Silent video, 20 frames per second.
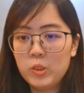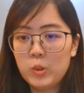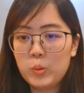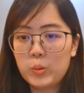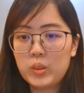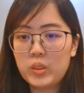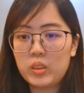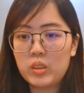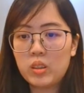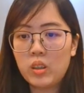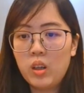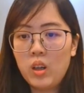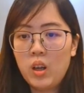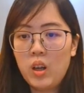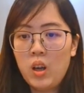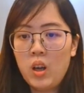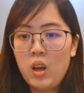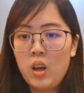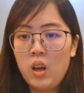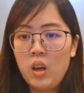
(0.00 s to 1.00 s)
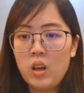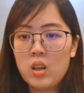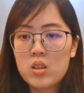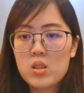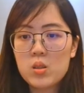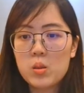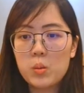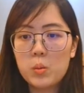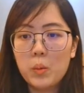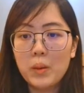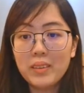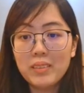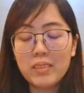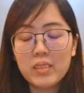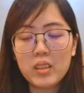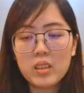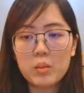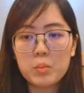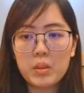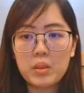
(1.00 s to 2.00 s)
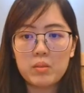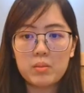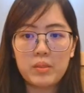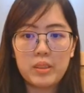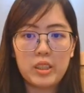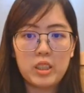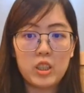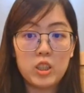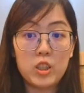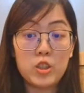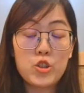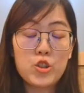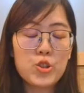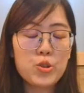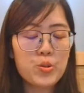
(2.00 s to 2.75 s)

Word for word: Okay. So one thing about uh,